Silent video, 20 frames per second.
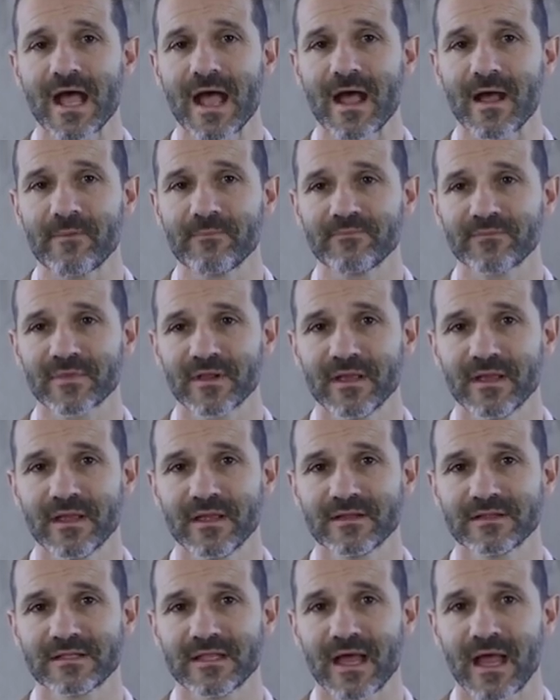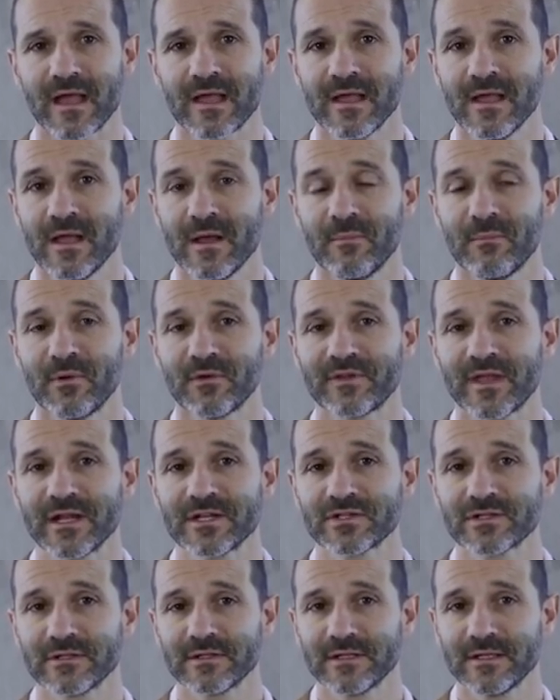to that is that
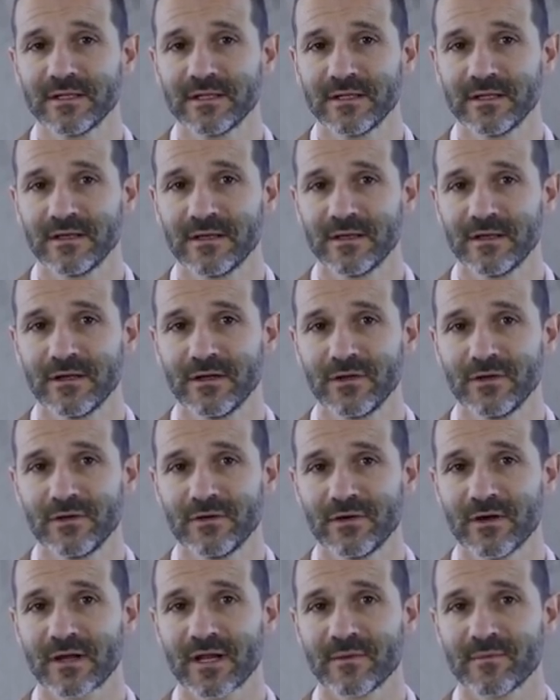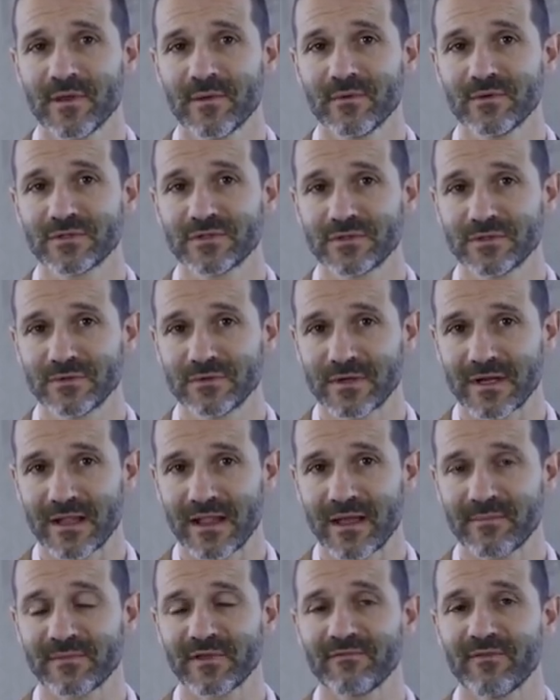potentially you're not going to be able to
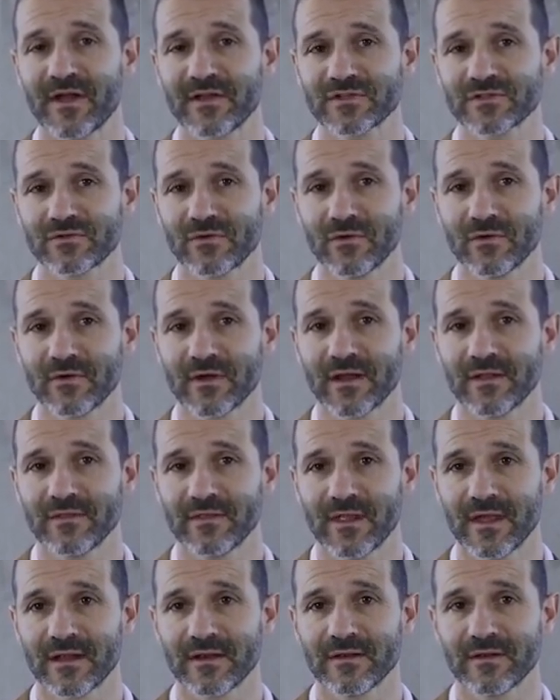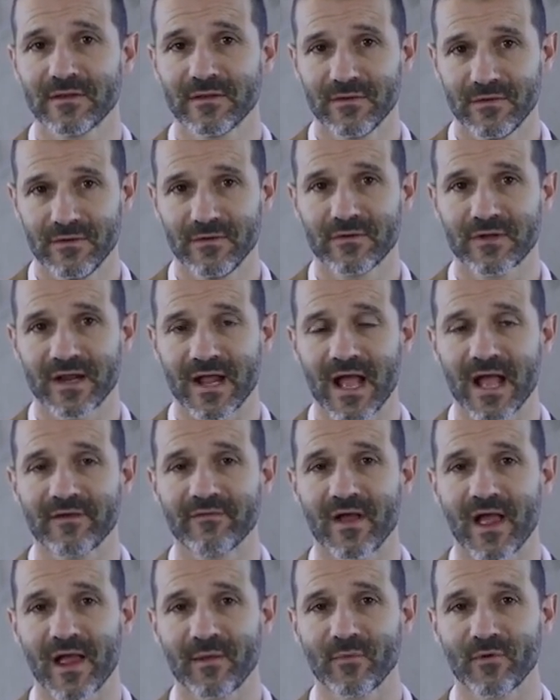clamp the vessel, and then you're going to
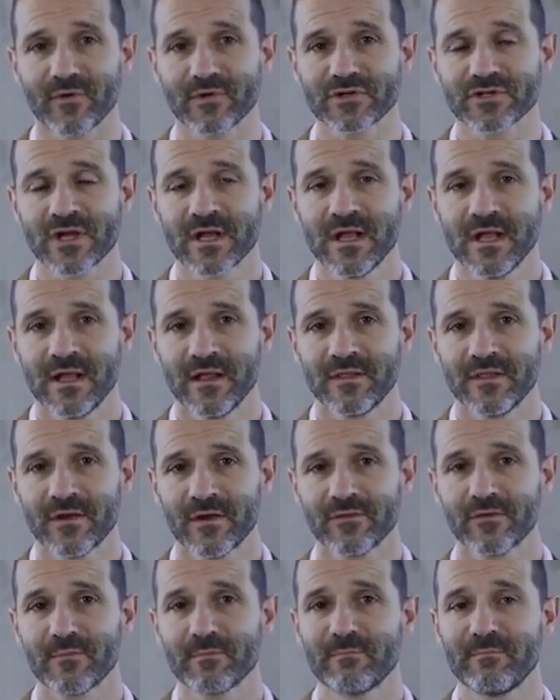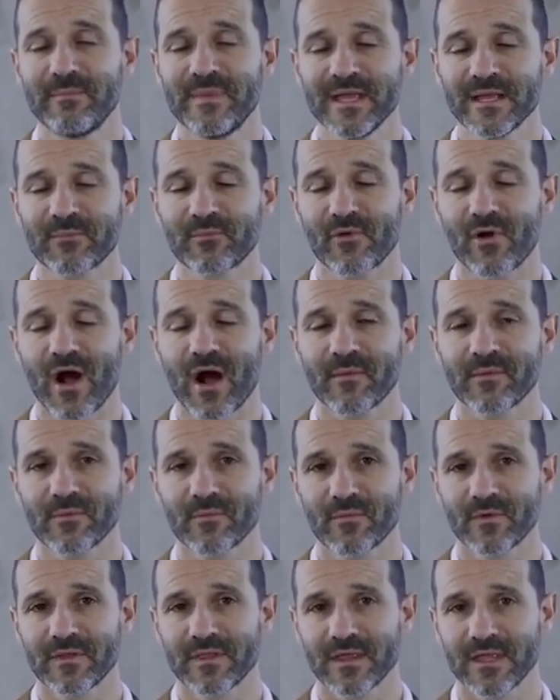have hemorrhage. The other big
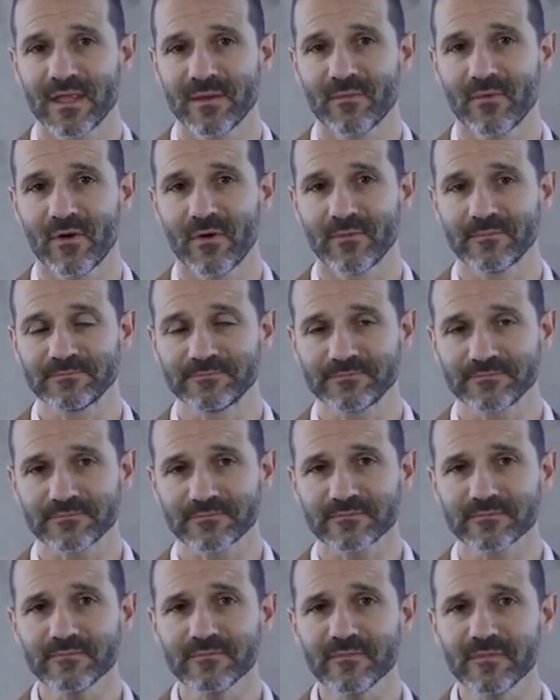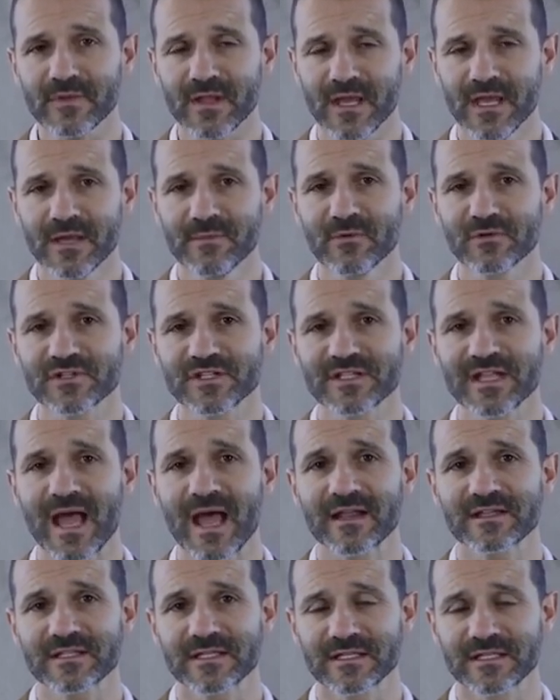problem with hemo,
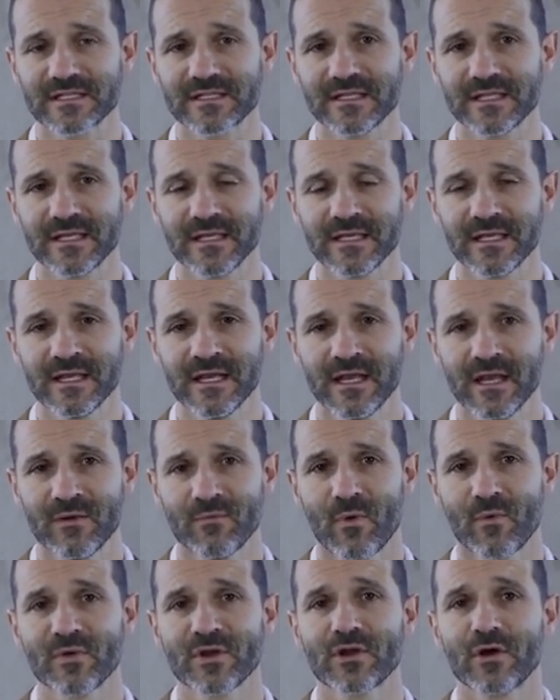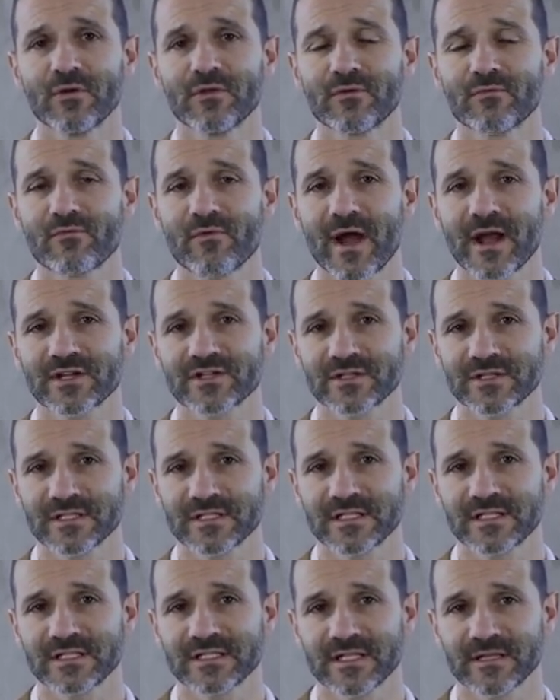hemostats is the what we call the ratchet
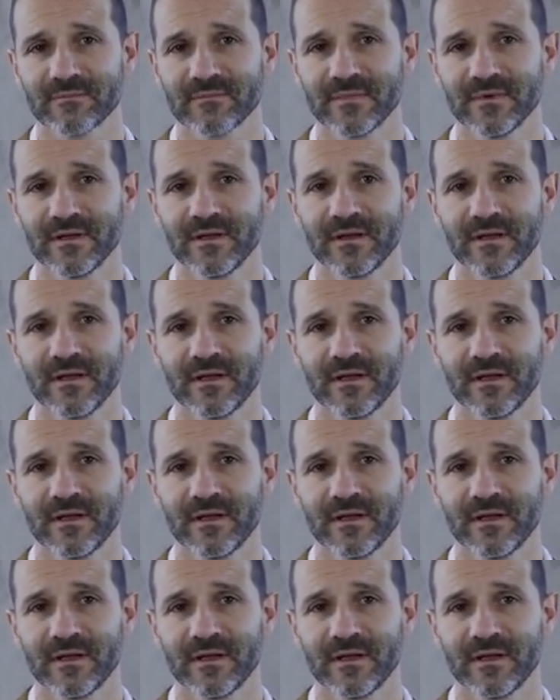system.